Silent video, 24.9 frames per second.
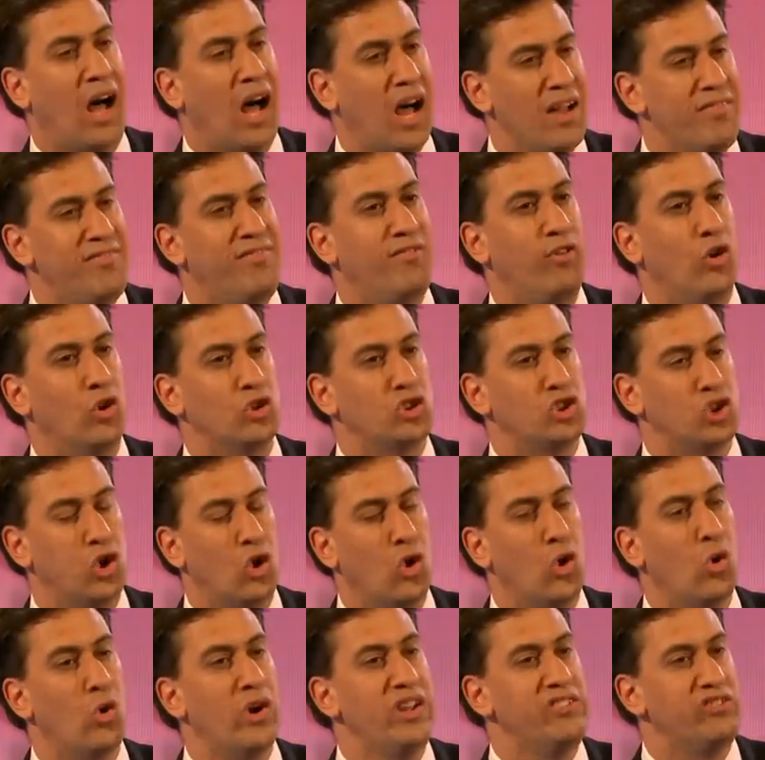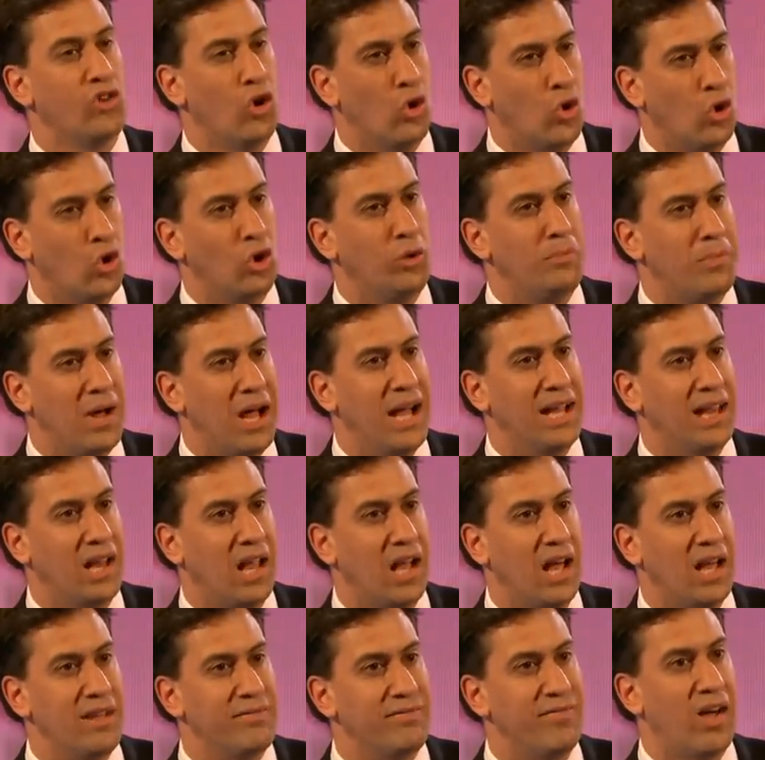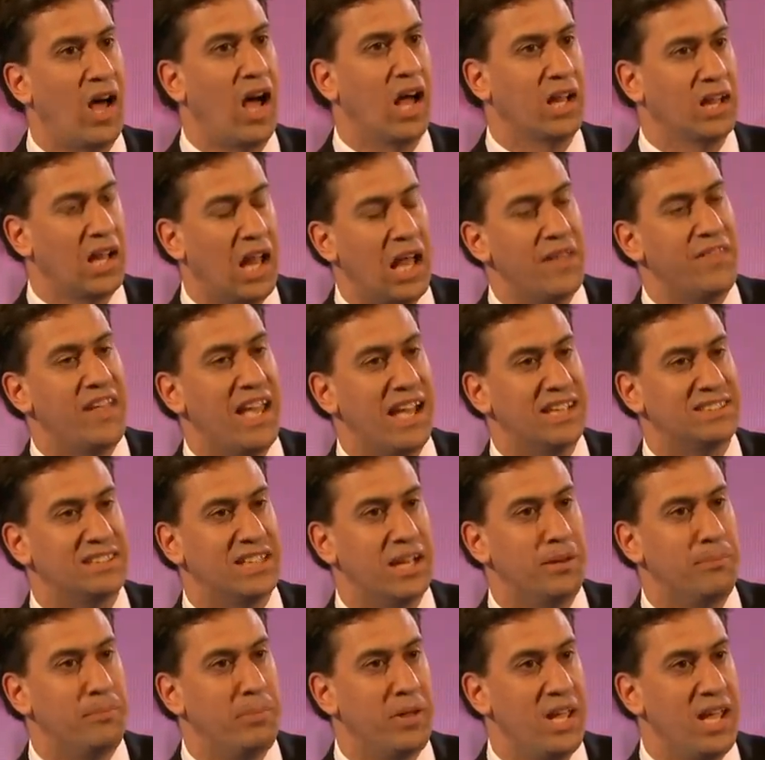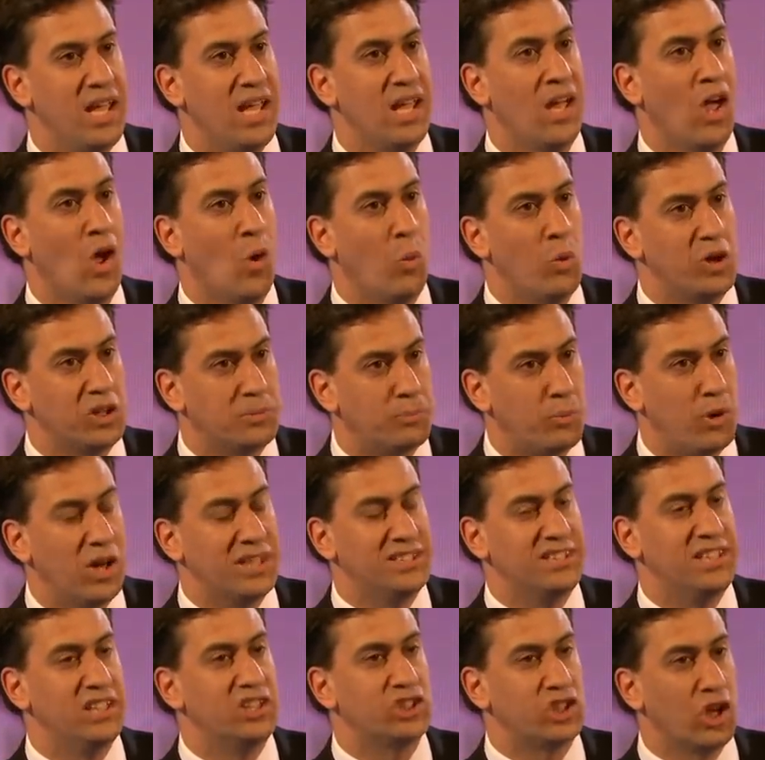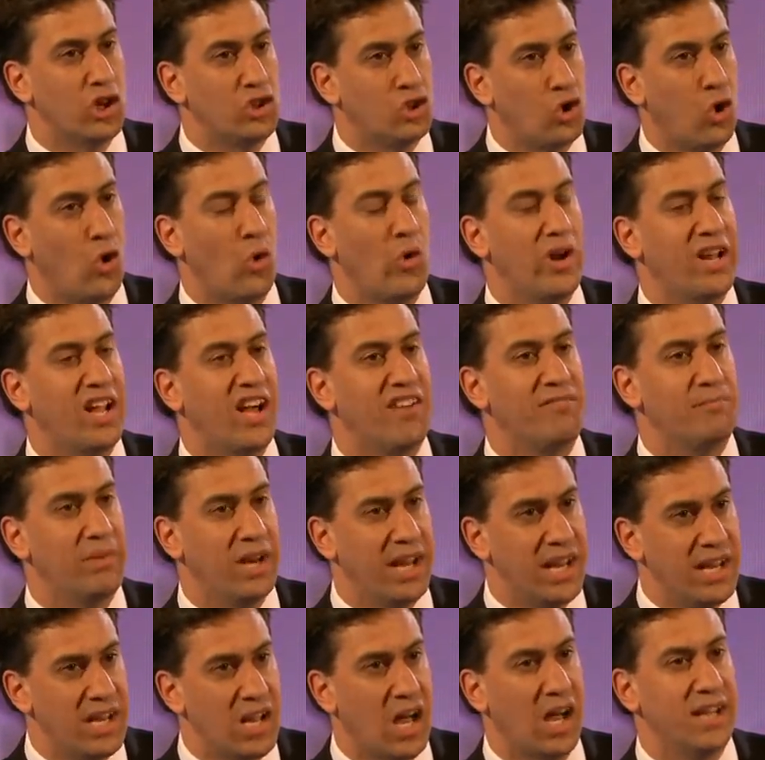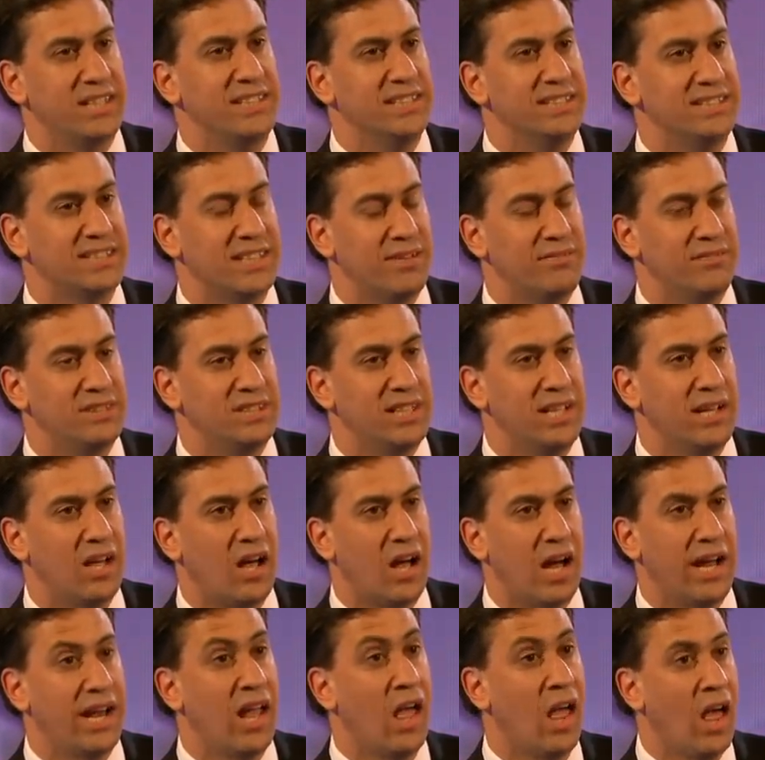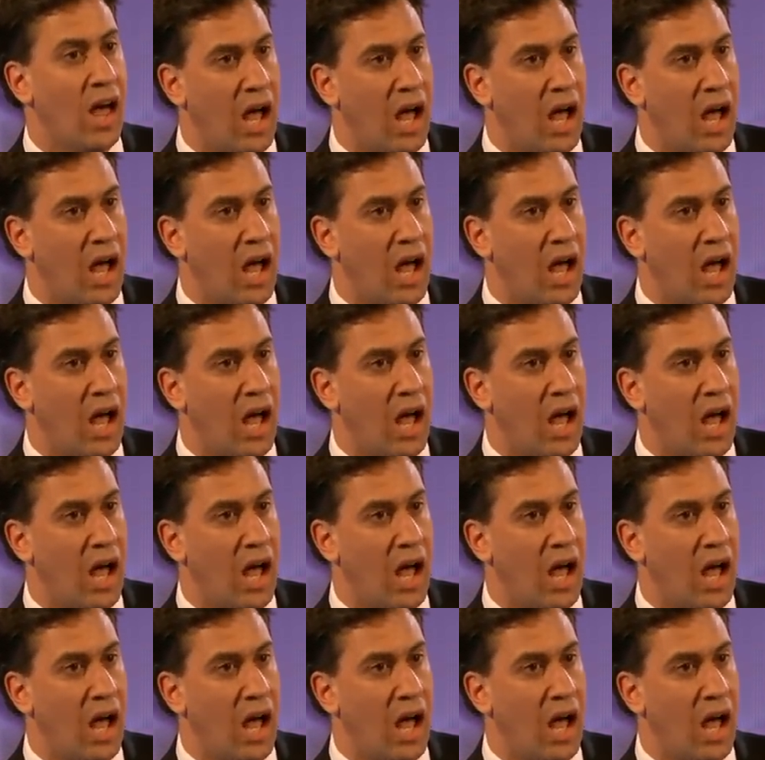I fought Tories all my life. Unlike the SNP, which presaged a Tory government in 1979.